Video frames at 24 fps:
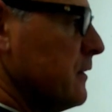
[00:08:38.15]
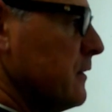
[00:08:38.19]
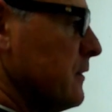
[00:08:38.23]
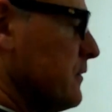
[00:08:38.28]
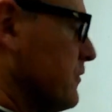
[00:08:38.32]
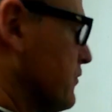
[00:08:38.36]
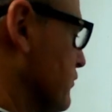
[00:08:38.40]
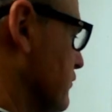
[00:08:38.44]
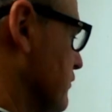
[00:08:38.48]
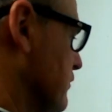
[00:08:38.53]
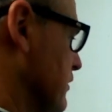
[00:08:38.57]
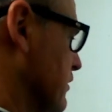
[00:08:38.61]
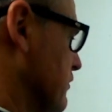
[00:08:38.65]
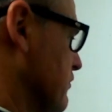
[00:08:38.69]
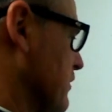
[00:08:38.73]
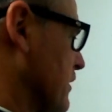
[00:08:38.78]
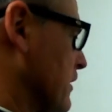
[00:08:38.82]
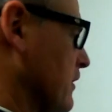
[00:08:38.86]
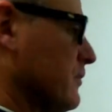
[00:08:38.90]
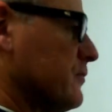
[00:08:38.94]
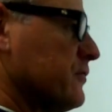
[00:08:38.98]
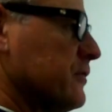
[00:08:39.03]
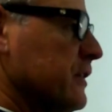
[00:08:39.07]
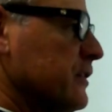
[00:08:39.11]
sort of a
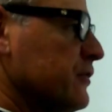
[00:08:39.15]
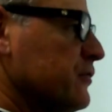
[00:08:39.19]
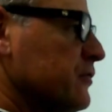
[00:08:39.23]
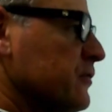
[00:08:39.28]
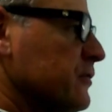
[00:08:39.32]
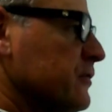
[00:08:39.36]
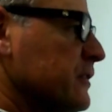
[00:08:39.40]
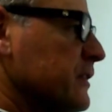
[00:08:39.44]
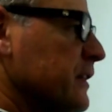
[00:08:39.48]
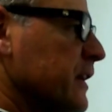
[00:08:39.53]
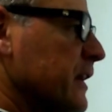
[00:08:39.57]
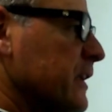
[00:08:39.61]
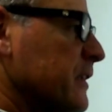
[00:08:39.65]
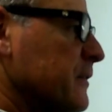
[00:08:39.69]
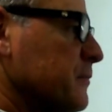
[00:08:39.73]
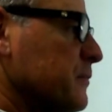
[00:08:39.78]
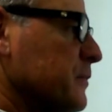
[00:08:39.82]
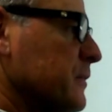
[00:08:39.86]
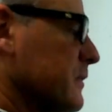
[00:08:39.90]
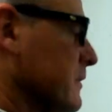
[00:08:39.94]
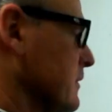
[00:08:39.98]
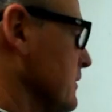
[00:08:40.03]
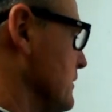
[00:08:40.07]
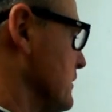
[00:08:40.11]
grass edge on the end,
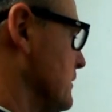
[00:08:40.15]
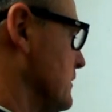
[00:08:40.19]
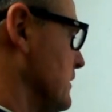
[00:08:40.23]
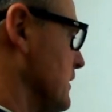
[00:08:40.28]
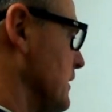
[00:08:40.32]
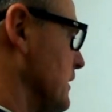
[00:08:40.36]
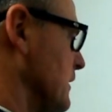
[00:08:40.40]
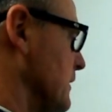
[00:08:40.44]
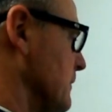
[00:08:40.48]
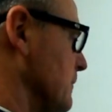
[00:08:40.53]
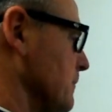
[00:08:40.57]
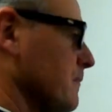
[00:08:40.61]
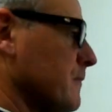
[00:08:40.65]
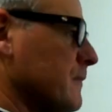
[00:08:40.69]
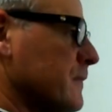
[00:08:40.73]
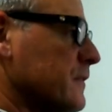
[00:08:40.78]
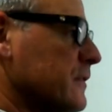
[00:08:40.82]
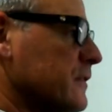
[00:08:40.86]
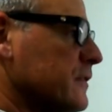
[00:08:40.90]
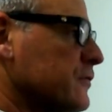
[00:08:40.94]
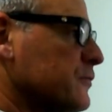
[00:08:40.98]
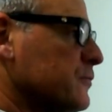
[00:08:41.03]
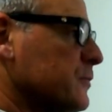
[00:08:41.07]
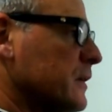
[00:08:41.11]
but
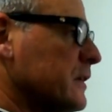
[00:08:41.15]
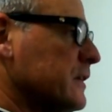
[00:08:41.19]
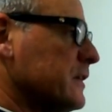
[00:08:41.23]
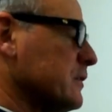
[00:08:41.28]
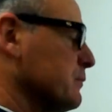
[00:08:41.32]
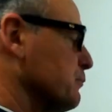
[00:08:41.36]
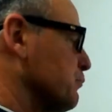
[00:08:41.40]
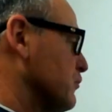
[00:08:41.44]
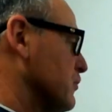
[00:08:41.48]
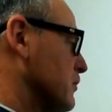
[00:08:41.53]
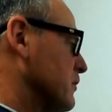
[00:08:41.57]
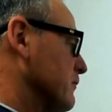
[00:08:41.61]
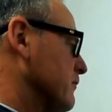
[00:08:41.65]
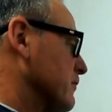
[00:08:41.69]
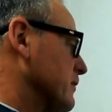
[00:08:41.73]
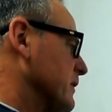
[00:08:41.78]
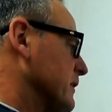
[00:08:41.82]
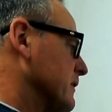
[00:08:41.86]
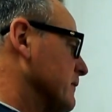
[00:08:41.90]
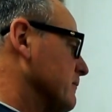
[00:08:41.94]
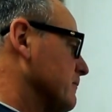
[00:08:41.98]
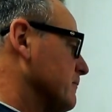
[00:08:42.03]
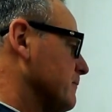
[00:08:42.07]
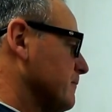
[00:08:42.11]
this one is
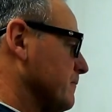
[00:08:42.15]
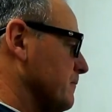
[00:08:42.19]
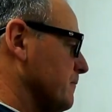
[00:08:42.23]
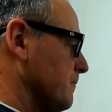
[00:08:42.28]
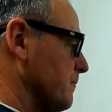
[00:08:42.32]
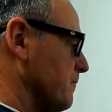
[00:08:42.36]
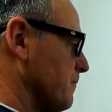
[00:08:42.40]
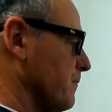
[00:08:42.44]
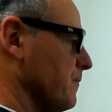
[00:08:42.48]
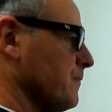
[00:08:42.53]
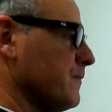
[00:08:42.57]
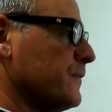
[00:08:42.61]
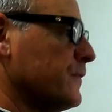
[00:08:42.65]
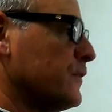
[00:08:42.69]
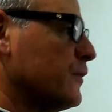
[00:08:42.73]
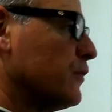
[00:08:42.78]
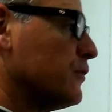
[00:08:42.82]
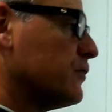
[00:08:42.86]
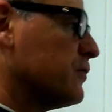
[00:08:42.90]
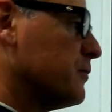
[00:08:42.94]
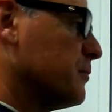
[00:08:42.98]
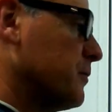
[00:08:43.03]
proving not to